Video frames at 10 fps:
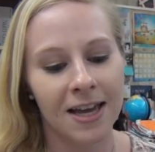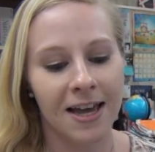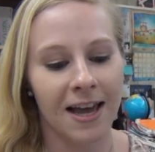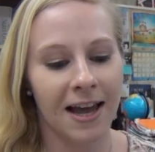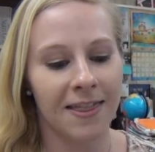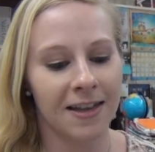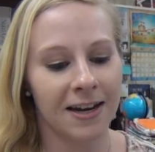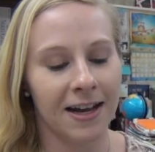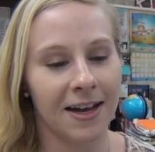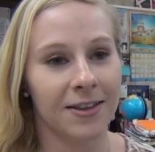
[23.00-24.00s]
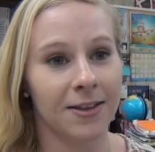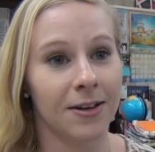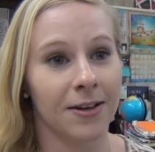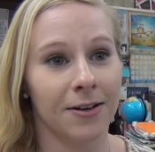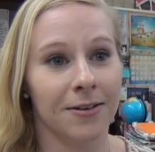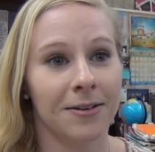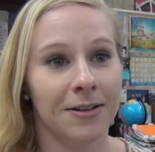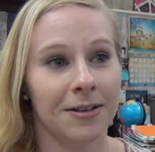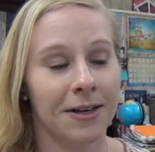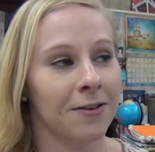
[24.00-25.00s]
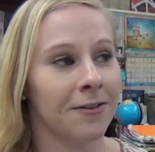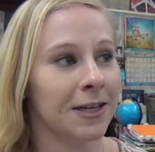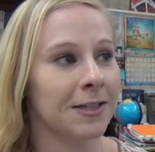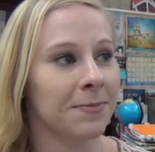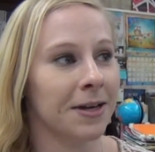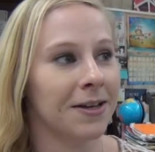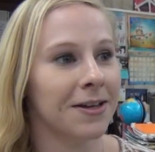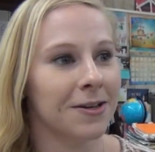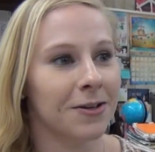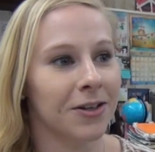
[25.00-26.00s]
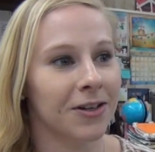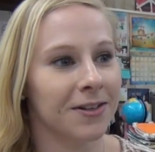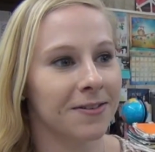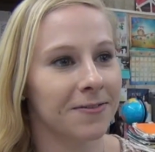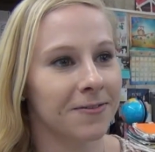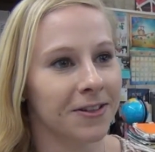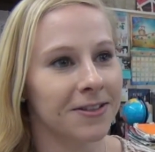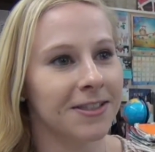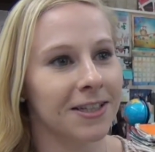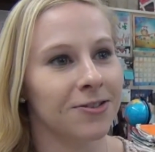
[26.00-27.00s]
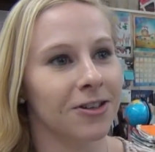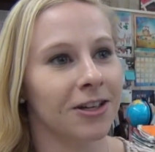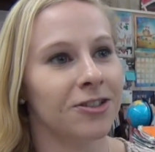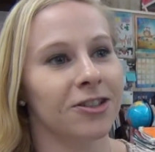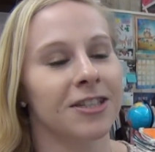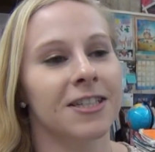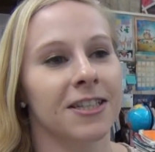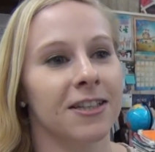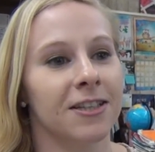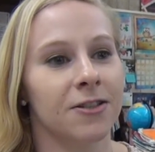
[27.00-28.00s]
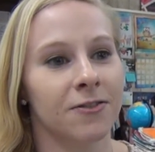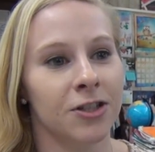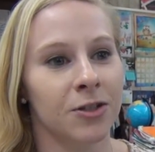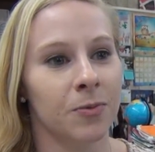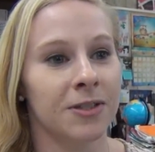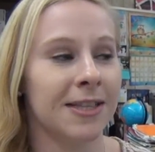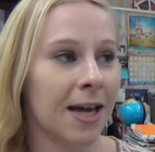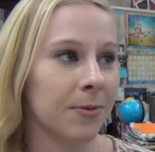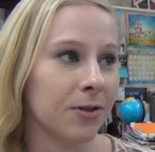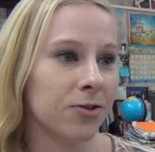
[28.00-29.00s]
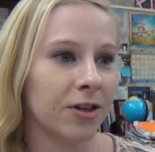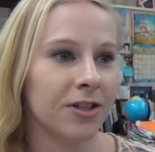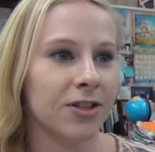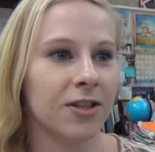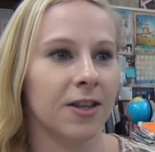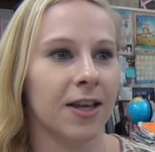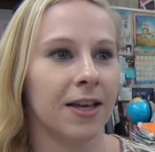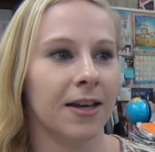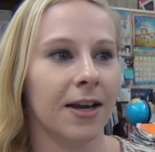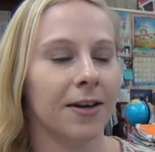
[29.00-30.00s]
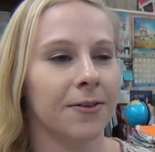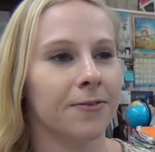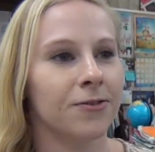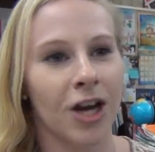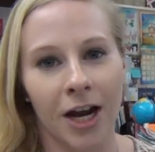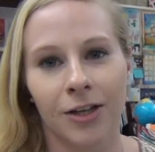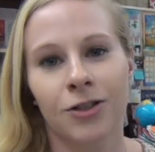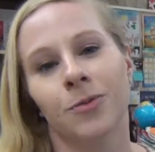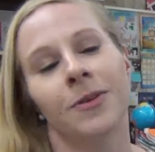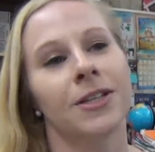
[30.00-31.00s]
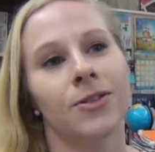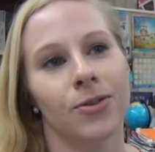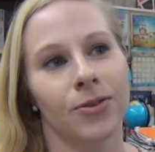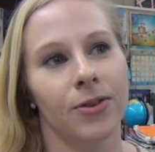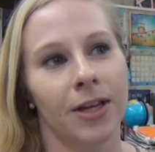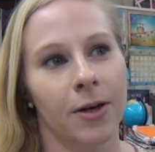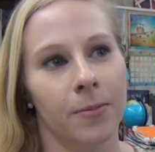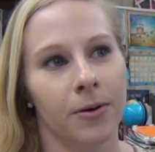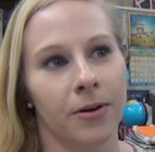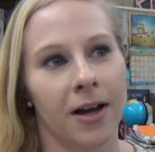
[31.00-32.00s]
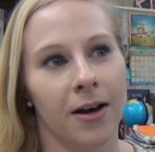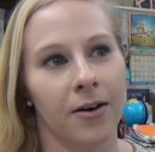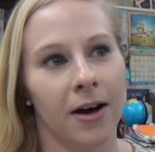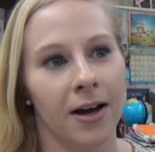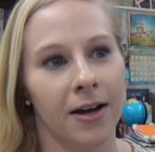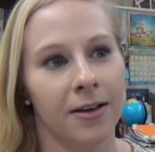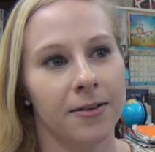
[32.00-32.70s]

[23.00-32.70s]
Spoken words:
And then I had the kind of, I guess, my good first introductory to the division with Sam and Trish. They kind of challenged me to think about how I